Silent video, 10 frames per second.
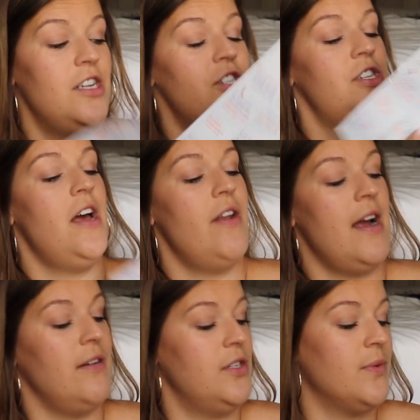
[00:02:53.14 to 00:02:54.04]
Shout
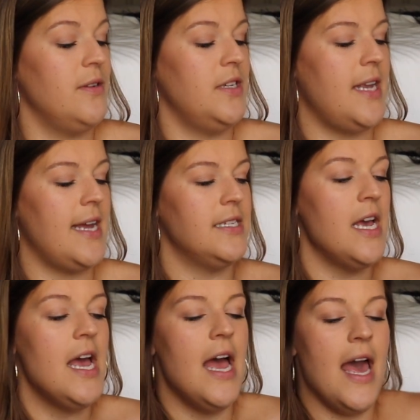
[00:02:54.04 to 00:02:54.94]
out to Rosy Days.
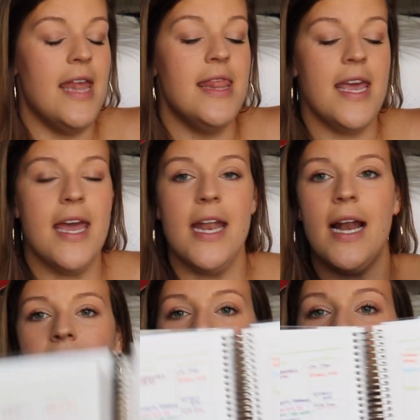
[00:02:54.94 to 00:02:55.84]
And then I have